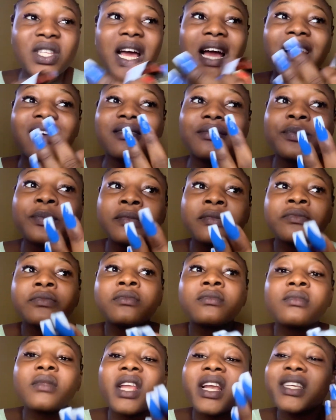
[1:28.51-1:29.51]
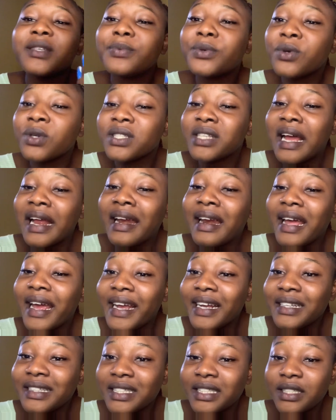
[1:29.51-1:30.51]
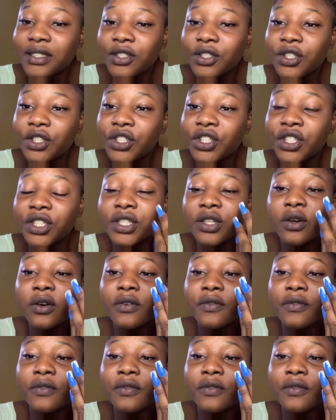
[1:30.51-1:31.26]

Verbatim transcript: And it's because I like the genre you know,